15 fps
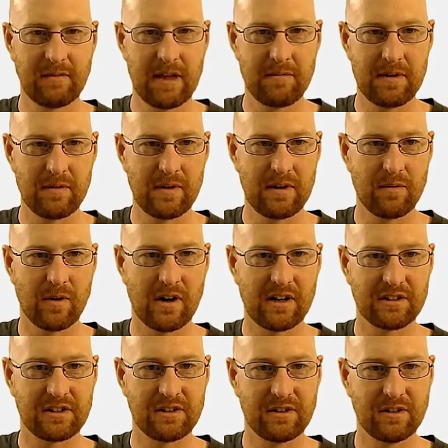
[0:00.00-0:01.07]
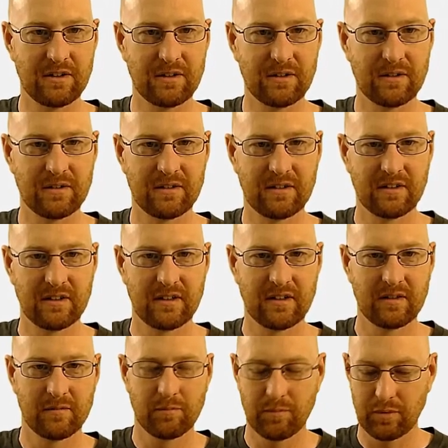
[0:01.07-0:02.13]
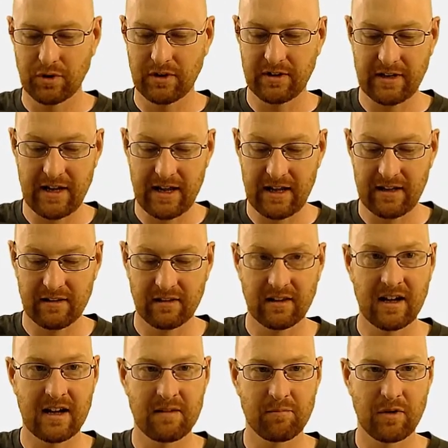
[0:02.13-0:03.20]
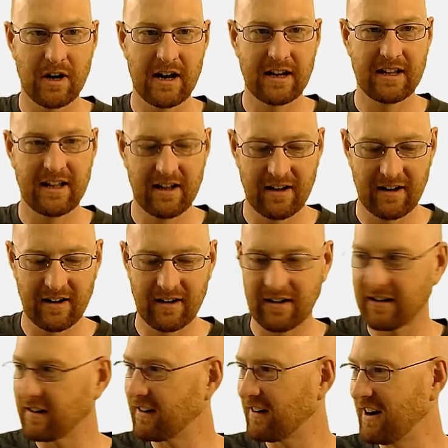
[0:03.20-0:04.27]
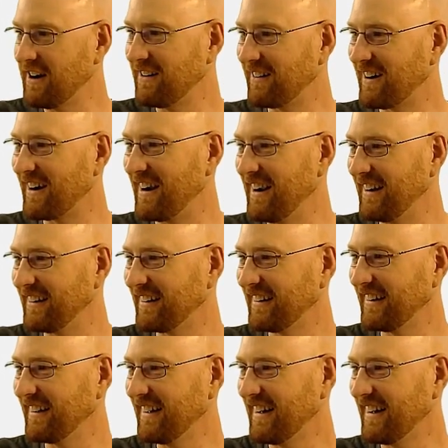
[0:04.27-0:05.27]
Maybe we want to put a line break here, right?